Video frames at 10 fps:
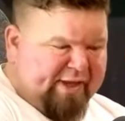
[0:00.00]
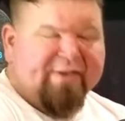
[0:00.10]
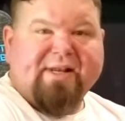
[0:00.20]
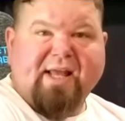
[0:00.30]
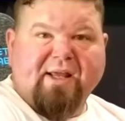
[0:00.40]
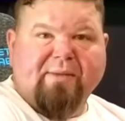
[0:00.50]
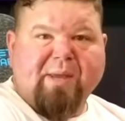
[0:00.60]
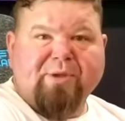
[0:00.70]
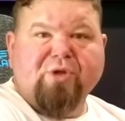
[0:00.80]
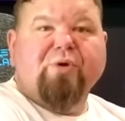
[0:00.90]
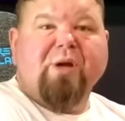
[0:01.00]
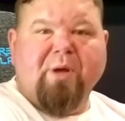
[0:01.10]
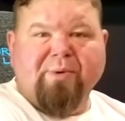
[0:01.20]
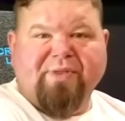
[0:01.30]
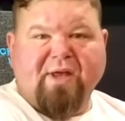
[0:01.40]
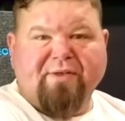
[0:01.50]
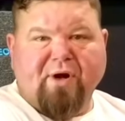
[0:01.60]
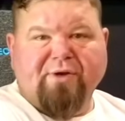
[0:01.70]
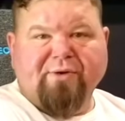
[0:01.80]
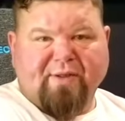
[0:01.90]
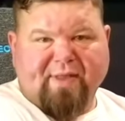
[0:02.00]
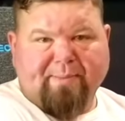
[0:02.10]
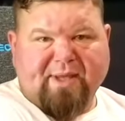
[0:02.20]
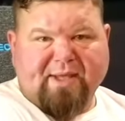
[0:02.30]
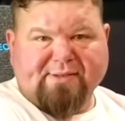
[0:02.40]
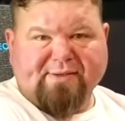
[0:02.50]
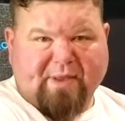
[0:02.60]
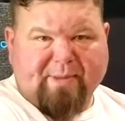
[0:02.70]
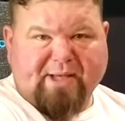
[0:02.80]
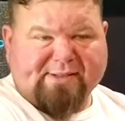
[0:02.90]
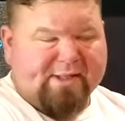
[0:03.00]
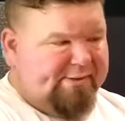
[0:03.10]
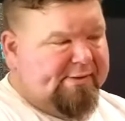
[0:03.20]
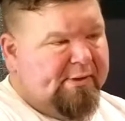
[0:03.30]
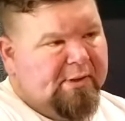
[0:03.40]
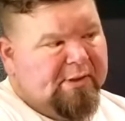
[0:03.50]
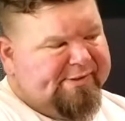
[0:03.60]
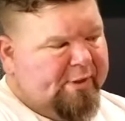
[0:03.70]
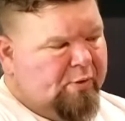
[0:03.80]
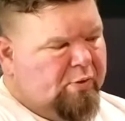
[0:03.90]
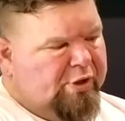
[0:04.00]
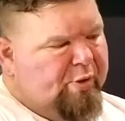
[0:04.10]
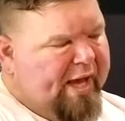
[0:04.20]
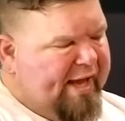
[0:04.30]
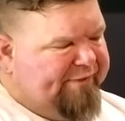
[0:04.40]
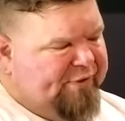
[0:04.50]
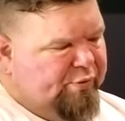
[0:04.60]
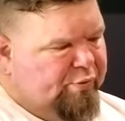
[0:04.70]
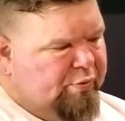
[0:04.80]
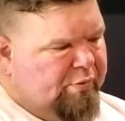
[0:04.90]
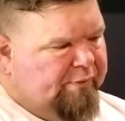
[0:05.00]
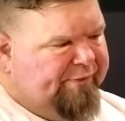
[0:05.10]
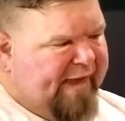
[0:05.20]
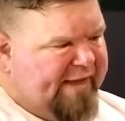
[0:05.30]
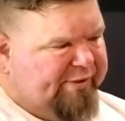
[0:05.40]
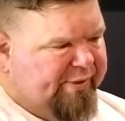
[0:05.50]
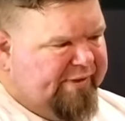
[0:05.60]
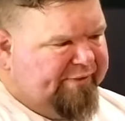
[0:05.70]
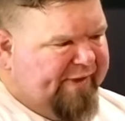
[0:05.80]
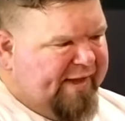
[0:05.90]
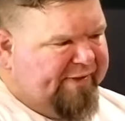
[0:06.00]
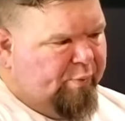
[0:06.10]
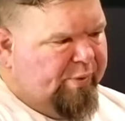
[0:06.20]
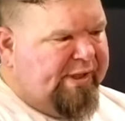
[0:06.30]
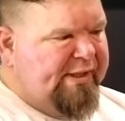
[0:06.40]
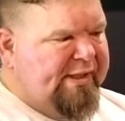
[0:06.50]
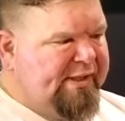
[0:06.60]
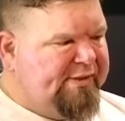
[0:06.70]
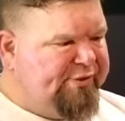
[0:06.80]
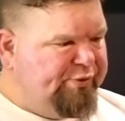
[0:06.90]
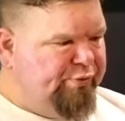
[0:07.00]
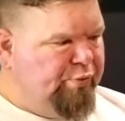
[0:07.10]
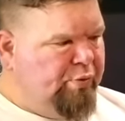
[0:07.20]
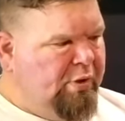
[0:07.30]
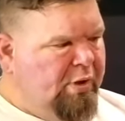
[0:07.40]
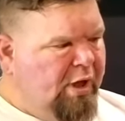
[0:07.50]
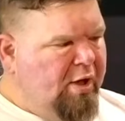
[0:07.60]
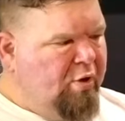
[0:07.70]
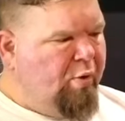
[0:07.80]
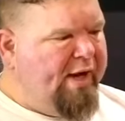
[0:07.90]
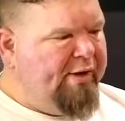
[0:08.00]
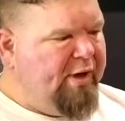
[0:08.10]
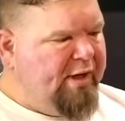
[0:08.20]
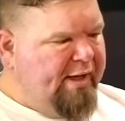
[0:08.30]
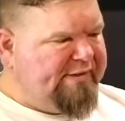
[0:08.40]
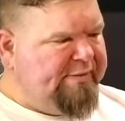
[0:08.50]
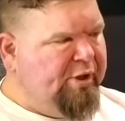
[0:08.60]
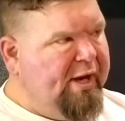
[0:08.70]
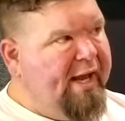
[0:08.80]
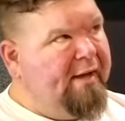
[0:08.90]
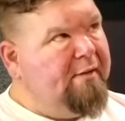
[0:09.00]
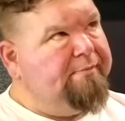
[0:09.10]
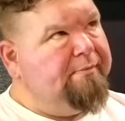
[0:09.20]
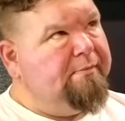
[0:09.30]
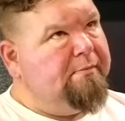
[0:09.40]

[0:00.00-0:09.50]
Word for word: At the end of the day, maybe you come out with the other 100 on that piece if that makes sense. So you have to factor in the fact that we need to acquire a customer at